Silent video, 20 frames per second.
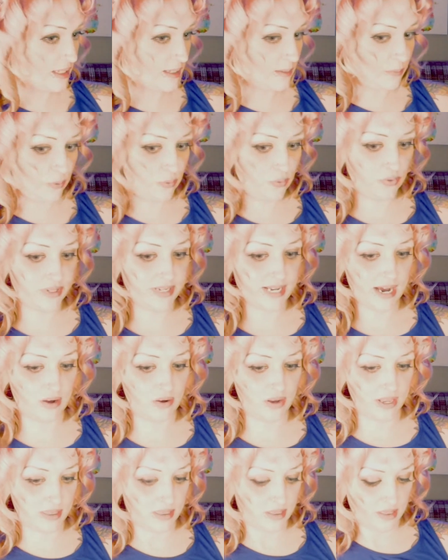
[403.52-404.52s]
smoothed
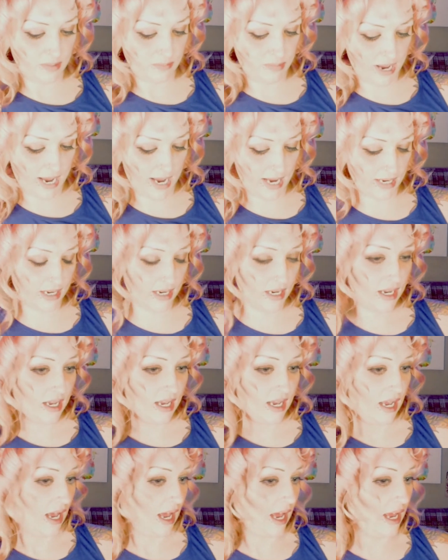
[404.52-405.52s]
out in the back
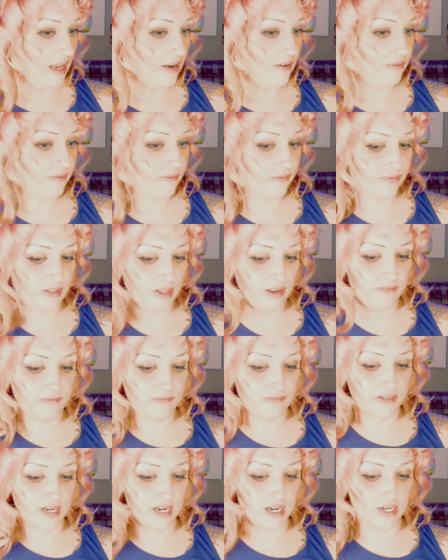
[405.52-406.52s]
and
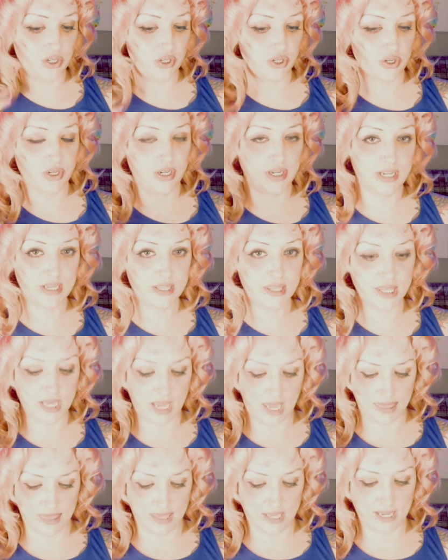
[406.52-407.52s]
fluffed underneath.
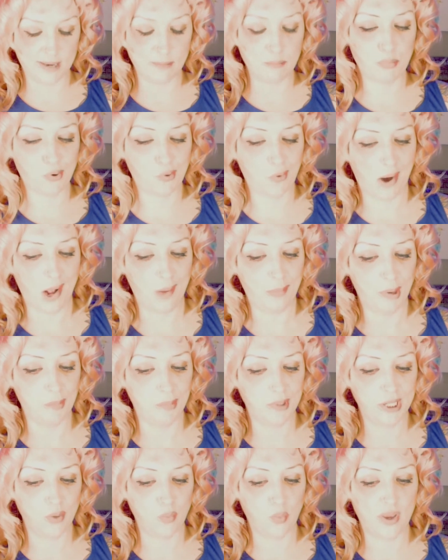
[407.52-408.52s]
I think
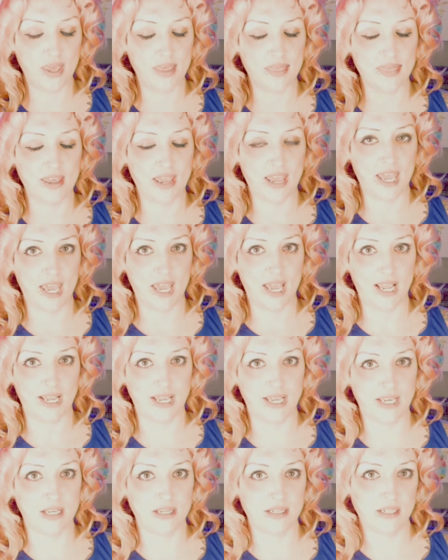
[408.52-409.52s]
probably with
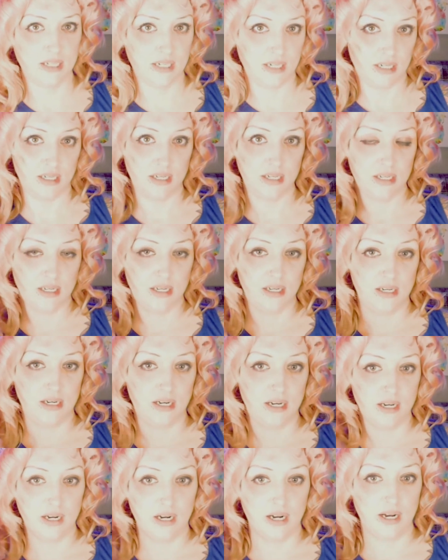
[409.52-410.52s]
a
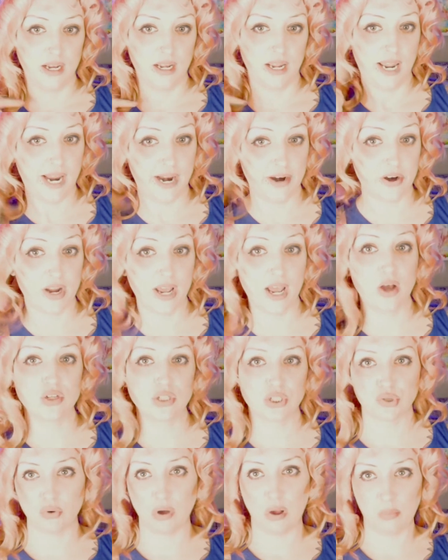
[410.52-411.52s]
hairnet,
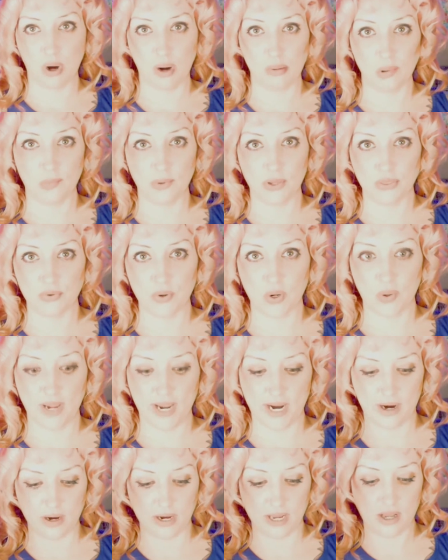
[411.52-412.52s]
so I'll probably throw a
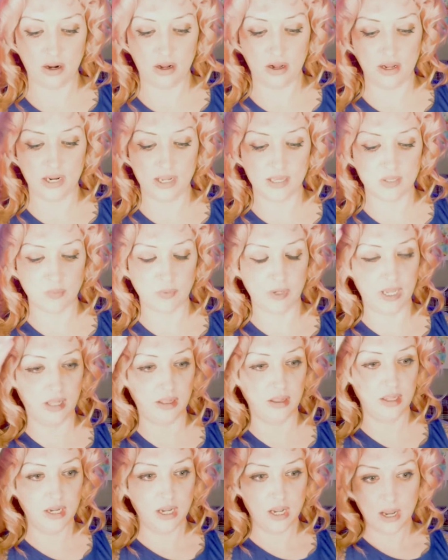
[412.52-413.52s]
hairnet on as
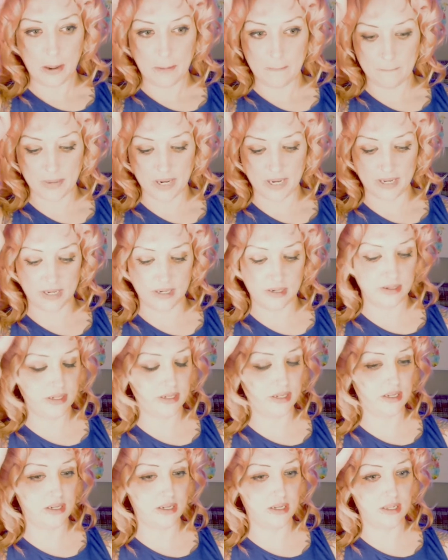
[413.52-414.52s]
well, but
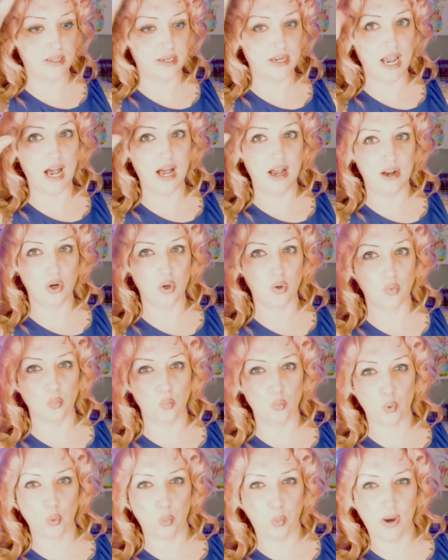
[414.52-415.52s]
not
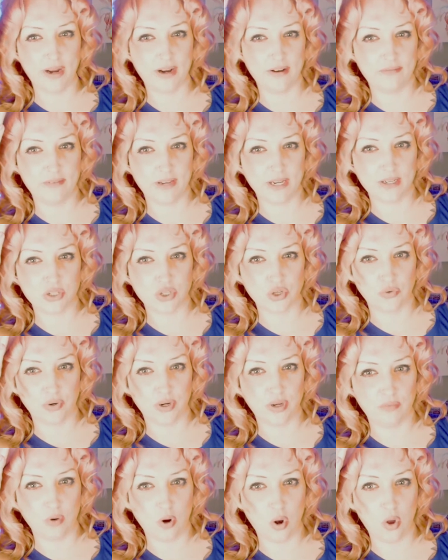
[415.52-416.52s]
quite a
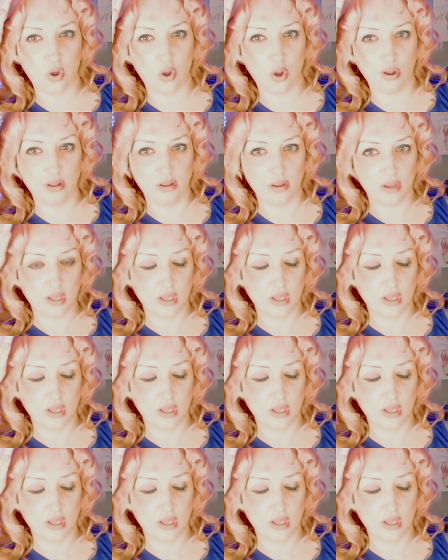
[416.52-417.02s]
victory roll,